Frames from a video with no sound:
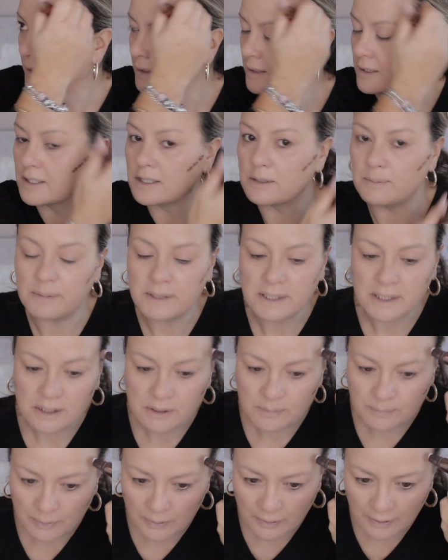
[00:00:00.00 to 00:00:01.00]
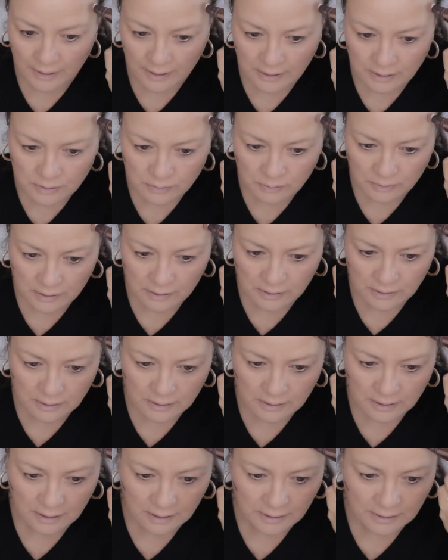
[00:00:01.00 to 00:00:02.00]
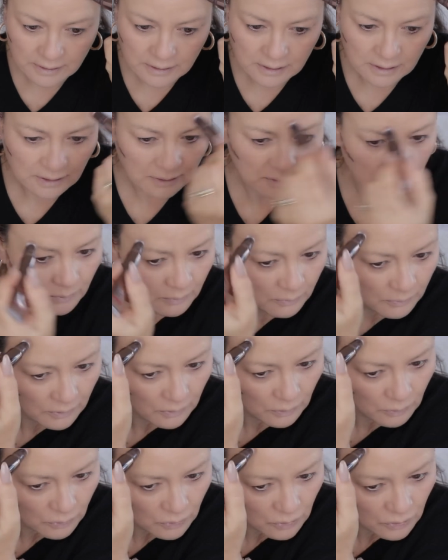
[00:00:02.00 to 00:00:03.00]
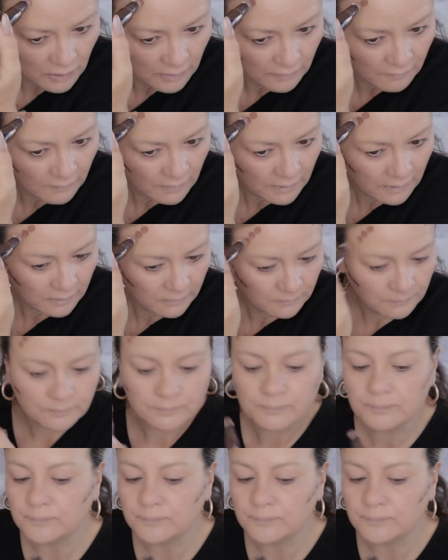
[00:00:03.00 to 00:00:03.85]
dispense product in the lid when you're traveling.